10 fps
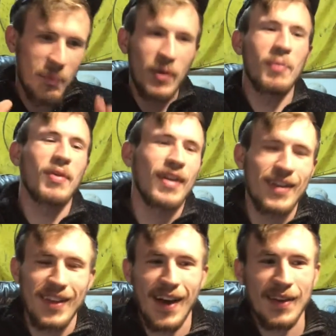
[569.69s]
be
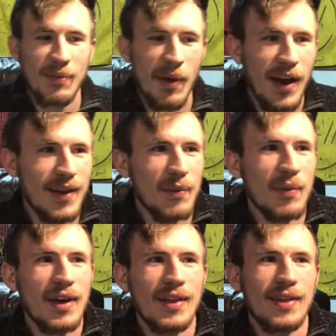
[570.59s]
Brickitect by any
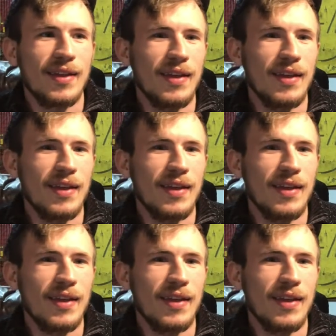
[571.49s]
means.